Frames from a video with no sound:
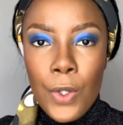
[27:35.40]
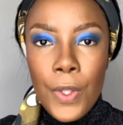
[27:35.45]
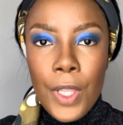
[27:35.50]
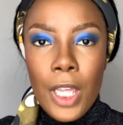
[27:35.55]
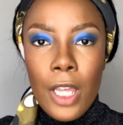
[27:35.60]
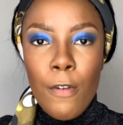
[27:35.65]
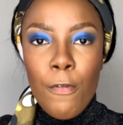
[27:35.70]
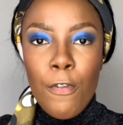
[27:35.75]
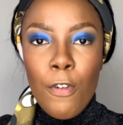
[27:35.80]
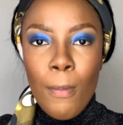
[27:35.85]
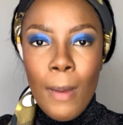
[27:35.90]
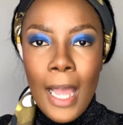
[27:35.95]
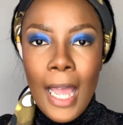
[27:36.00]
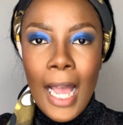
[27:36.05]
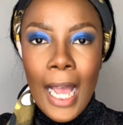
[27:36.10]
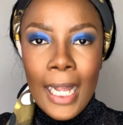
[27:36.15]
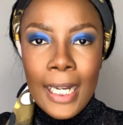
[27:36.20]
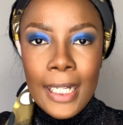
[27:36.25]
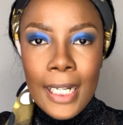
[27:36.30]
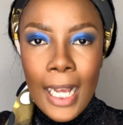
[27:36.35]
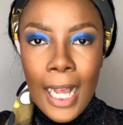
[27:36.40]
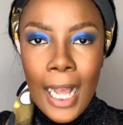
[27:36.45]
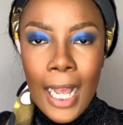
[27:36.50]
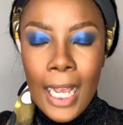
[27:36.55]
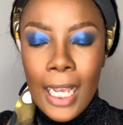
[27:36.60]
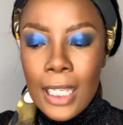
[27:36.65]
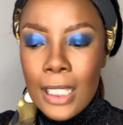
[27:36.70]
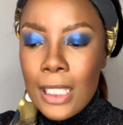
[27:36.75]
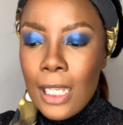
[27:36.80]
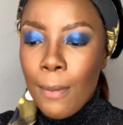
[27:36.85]
then for my under
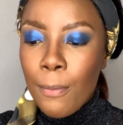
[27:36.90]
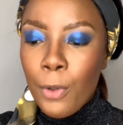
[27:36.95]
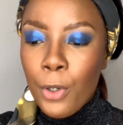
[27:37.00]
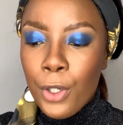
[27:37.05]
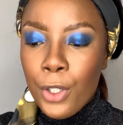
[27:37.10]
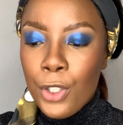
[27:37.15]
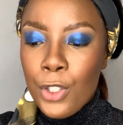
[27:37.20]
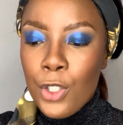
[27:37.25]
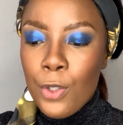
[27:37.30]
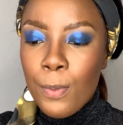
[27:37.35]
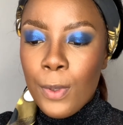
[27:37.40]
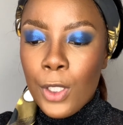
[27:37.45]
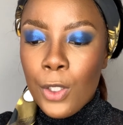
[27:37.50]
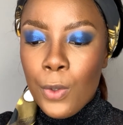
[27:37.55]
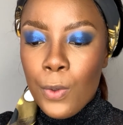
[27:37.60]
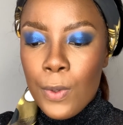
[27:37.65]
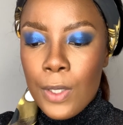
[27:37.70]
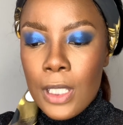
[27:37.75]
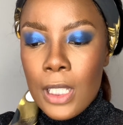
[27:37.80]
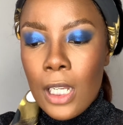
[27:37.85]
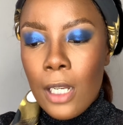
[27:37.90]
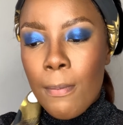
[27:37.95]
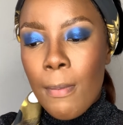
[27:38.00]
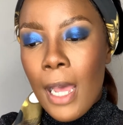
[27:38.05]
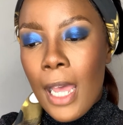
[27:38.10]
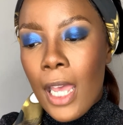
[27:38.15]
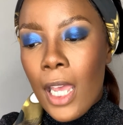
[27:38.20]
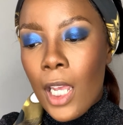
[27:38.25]
eyes, I'm going to be using my